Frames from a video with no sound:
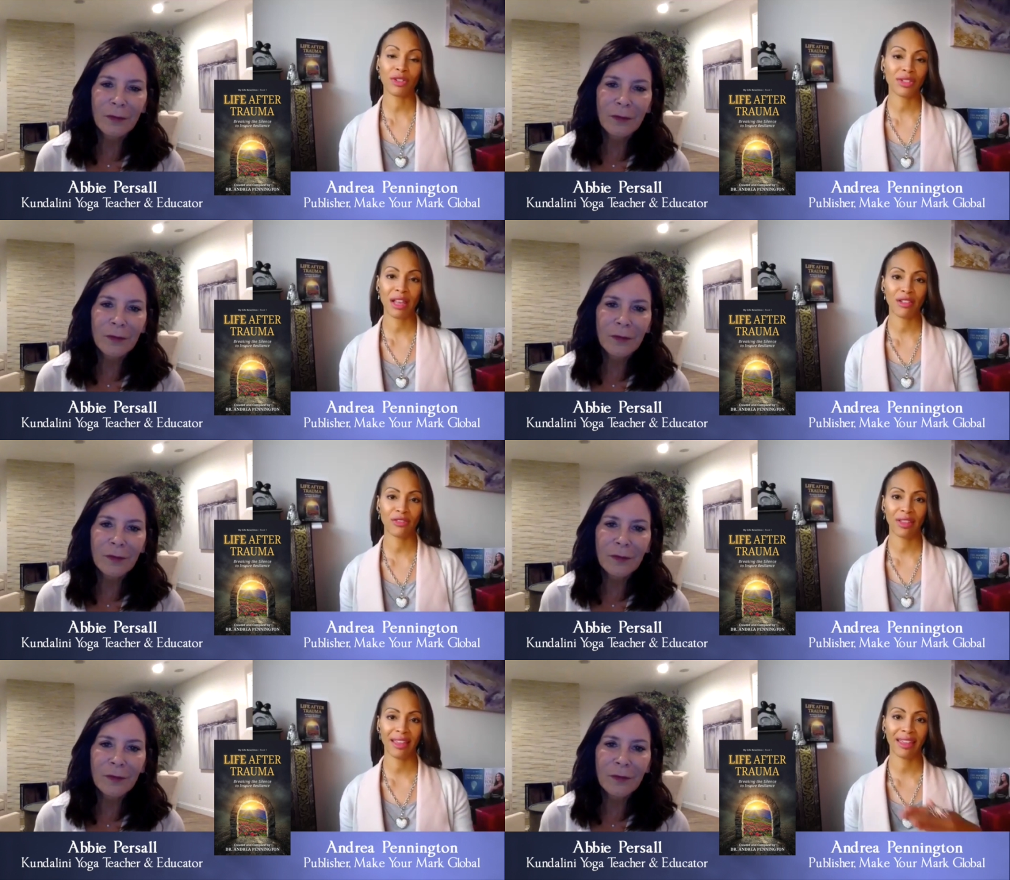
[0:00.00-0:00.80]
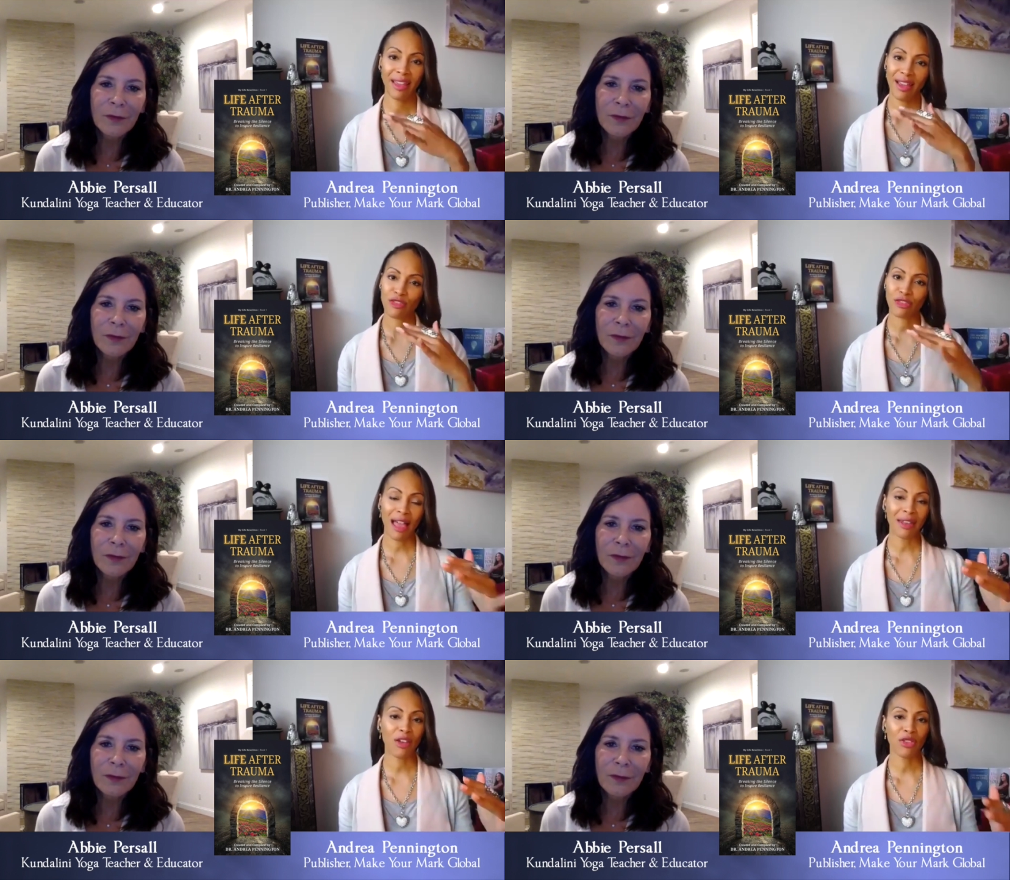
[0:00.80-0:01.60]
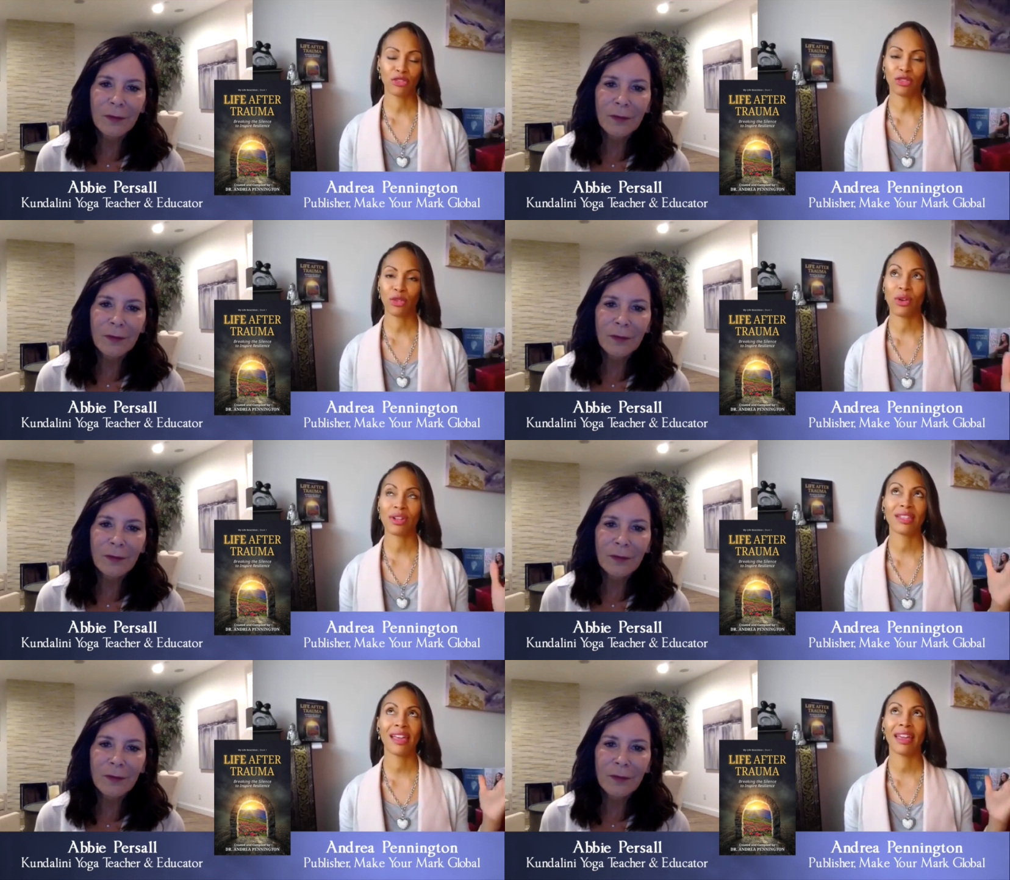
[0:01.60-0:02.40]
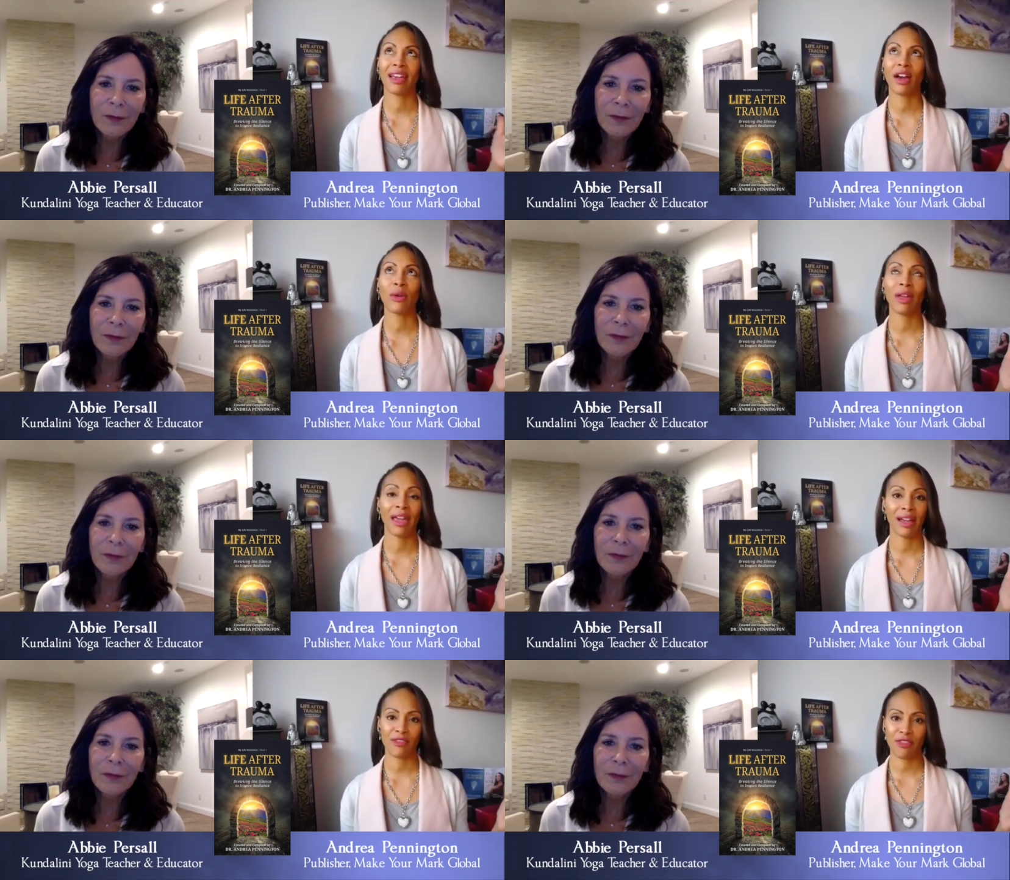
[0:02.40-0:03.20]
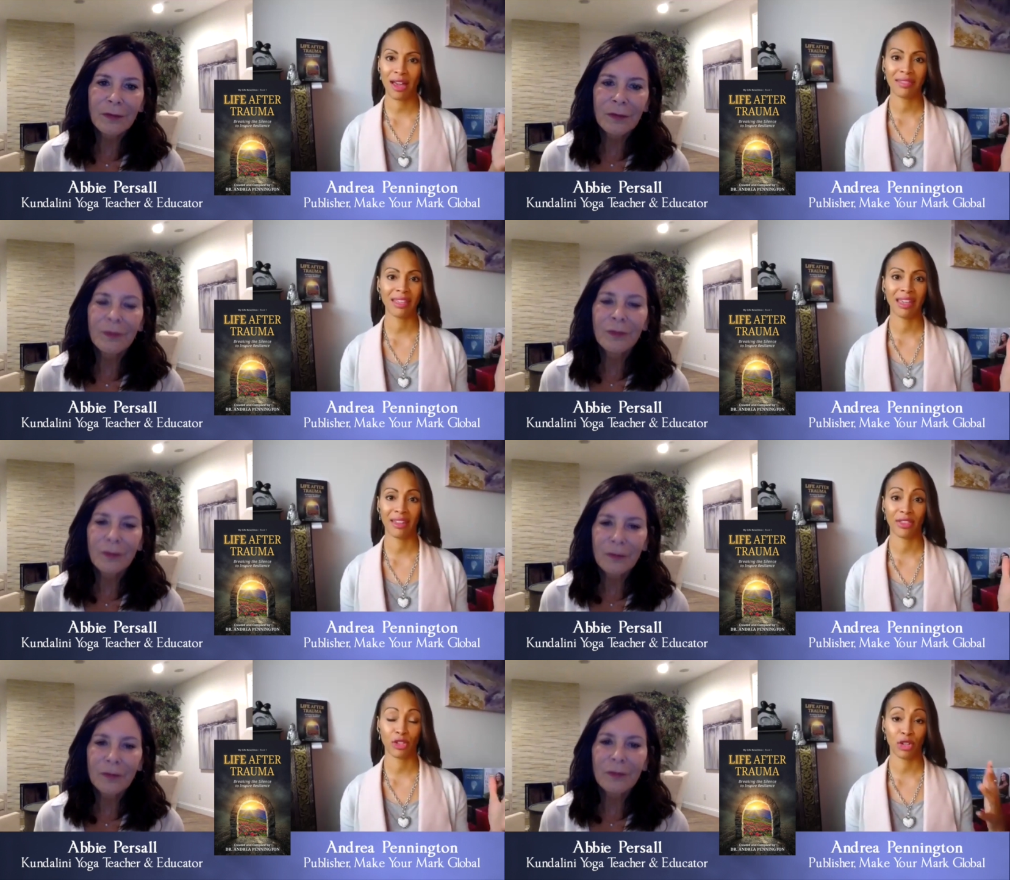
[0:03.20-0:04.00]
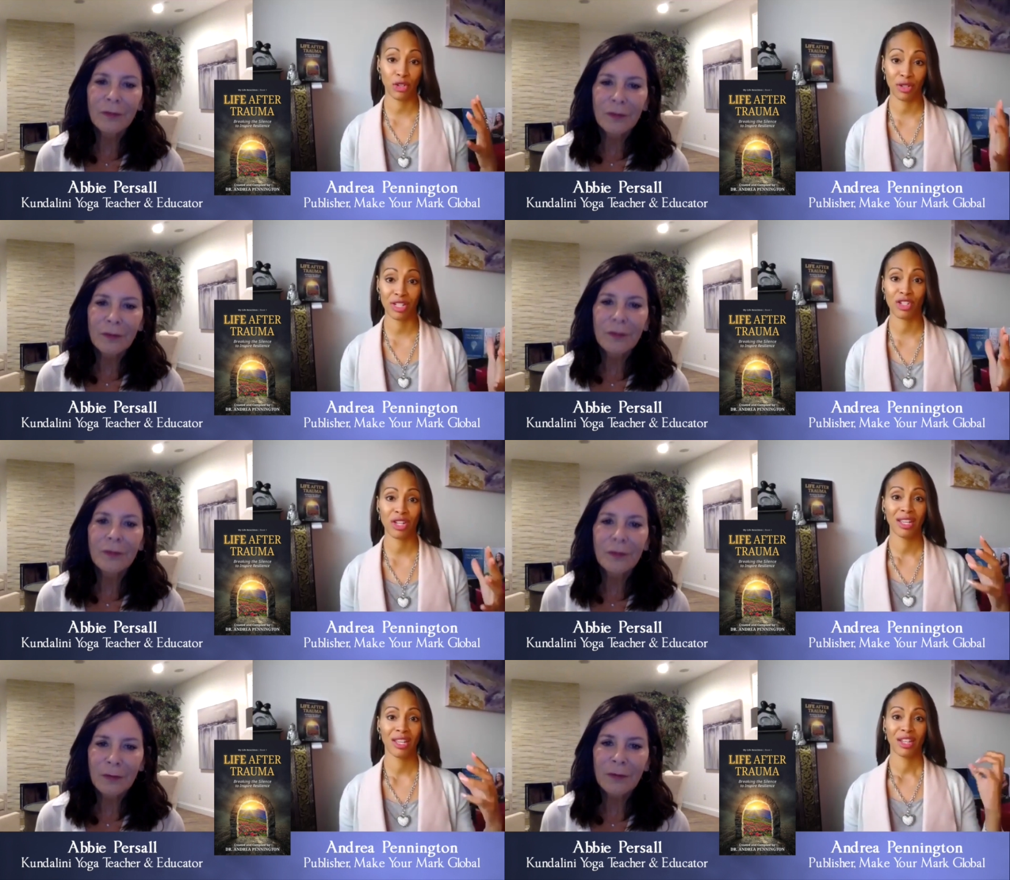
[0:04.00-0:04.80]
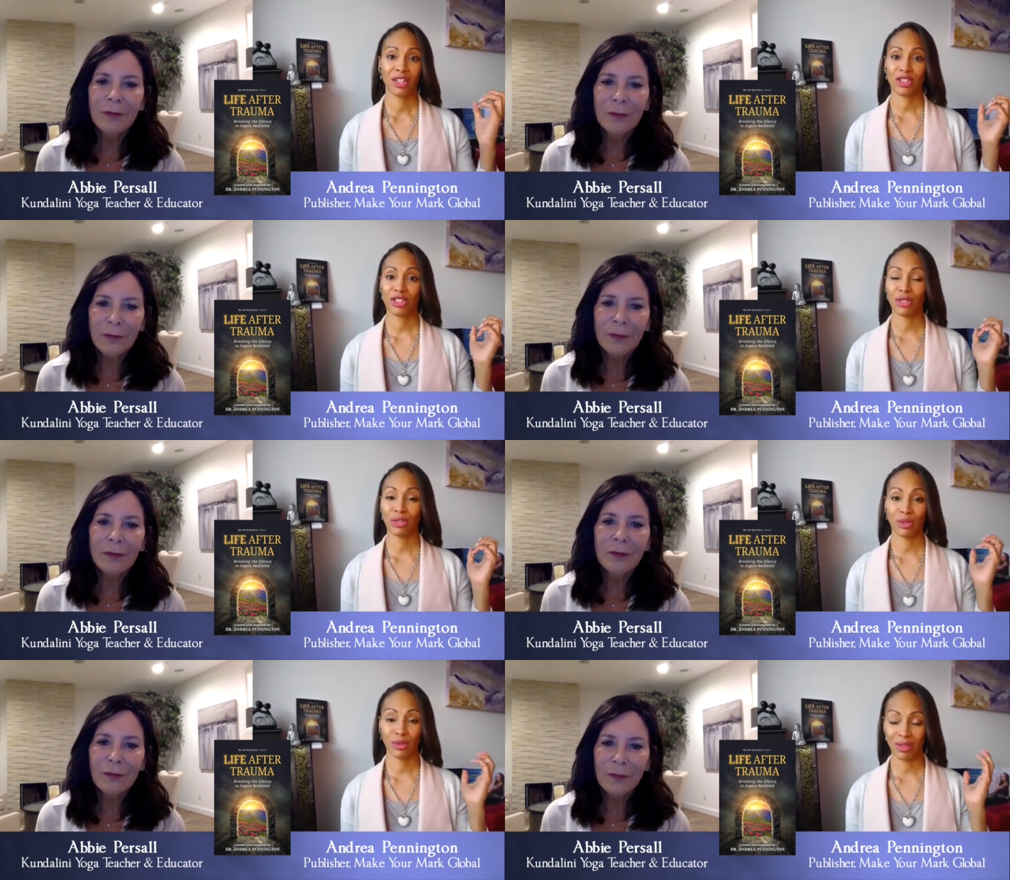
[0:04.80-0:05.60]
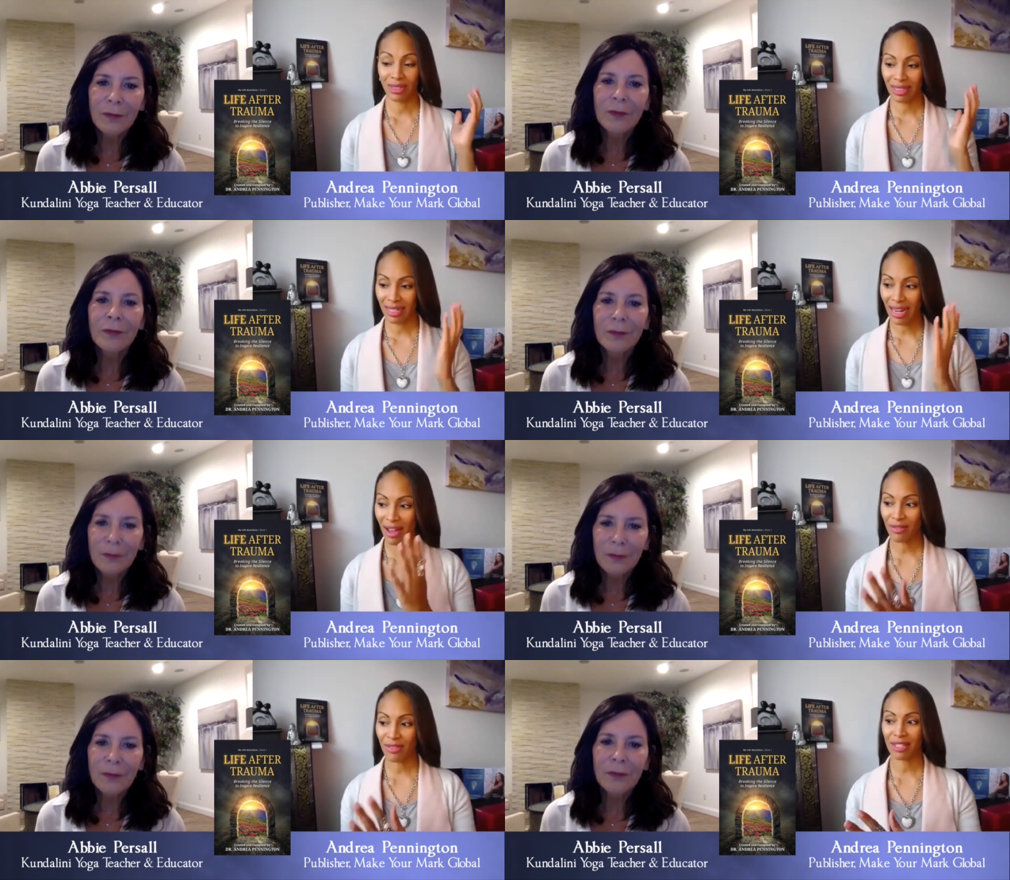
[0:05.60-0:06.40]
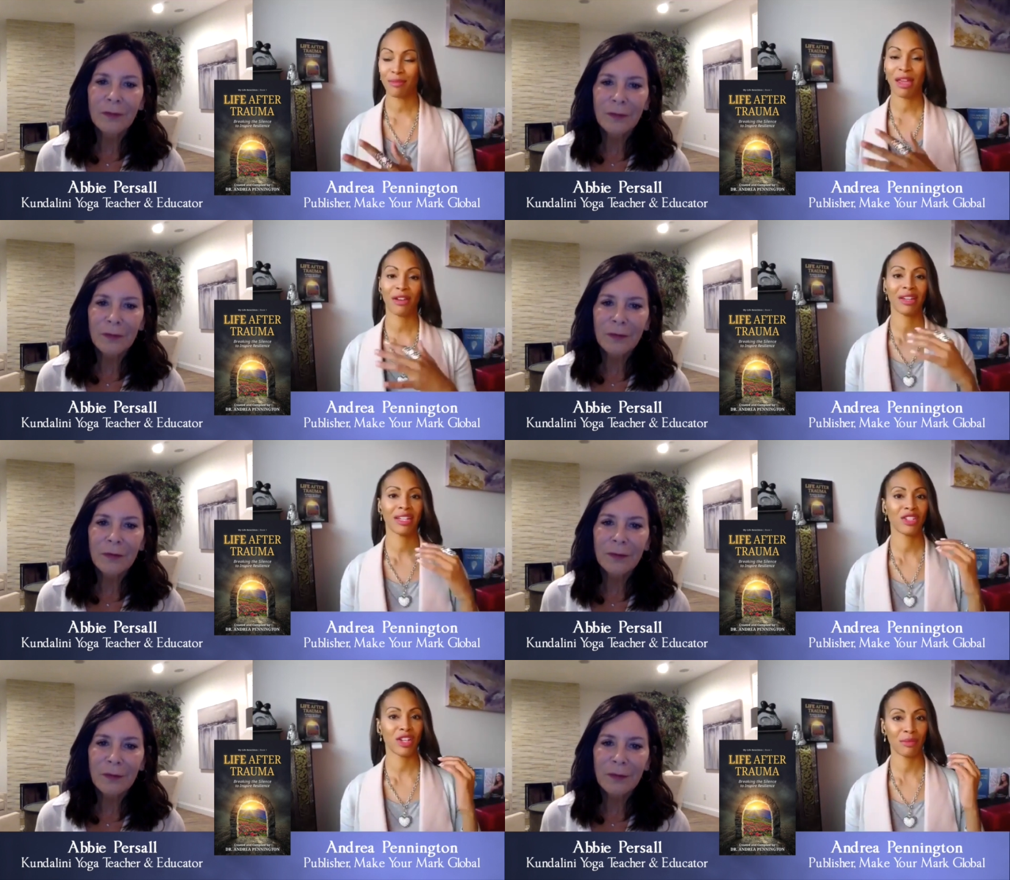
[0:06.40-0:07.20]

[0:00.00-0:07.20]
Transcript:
Speaker 1: yourself like flat on the floor saying, okay, I finally get the courage to get out of this marriage.